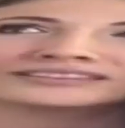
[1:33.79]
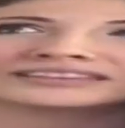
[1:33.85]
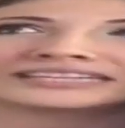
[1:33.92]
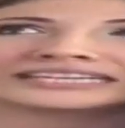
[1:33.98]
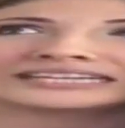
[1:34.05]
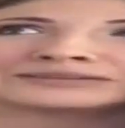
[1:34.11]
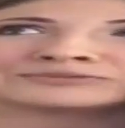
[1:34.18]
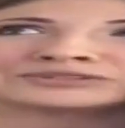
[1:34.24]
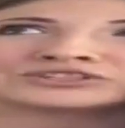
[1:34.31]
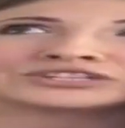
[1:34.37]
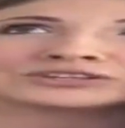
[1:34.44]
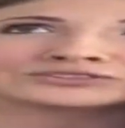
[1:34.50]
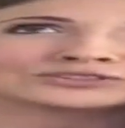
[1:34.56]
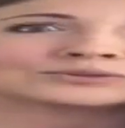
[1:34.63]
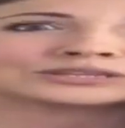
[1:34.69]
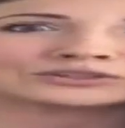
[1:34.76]
which
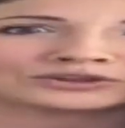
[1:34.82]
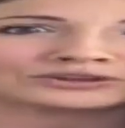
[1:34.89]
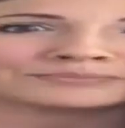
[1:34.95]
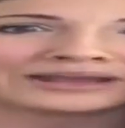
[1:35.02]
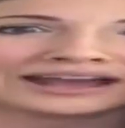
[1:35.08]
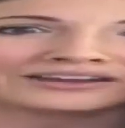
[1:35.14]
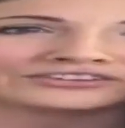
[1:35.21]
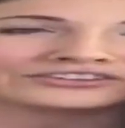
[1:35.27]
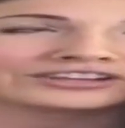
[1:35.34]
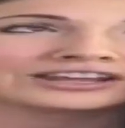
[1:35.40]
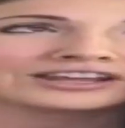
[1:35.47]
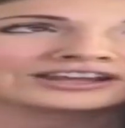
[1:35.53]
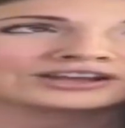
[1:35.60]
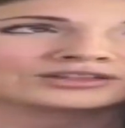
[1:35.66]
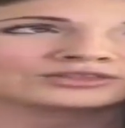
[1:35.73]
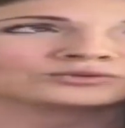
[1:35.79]
tells you a lot about
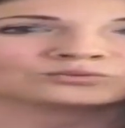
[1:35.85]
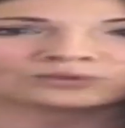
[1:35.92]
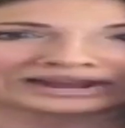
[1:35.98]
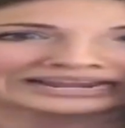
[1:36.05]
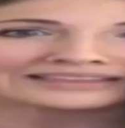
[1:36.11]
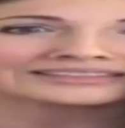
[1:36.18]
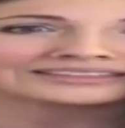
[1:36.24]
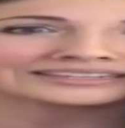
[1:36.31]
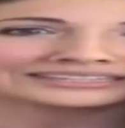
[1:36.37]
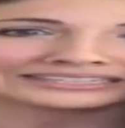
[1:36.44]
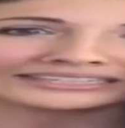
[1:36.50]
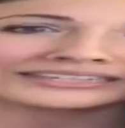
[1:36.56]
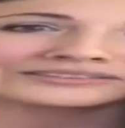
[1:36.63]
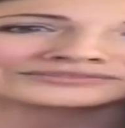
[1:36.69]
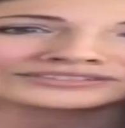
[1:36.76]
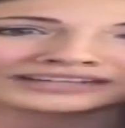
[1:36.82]
the way that it
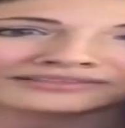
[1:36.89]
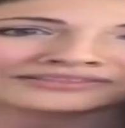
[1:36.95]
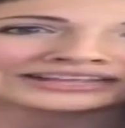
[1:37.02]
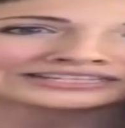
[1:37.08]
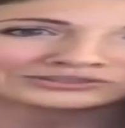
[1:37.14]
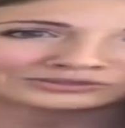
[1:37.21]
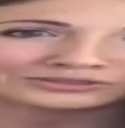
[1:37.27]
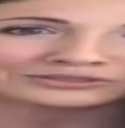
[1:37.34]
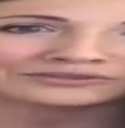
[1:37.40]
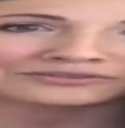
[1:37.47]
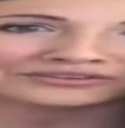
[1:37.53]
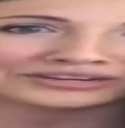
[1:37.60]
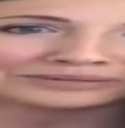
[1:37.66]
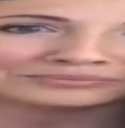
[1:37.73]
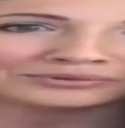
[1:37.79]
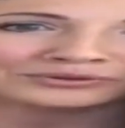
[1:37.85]
lived, and that's also
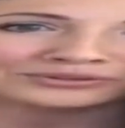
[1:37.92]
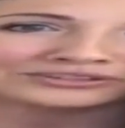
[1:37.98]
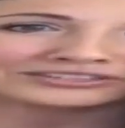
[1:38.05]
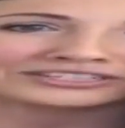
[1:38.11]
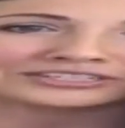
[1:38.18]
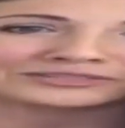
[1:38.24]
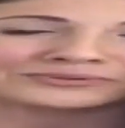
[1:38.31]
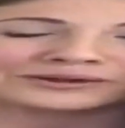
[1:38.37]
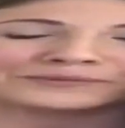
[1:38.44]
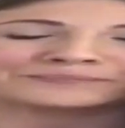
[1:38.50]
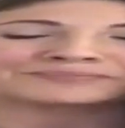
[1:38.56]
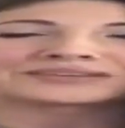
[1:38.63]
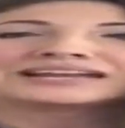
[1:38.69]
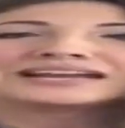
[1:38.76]
very important as well.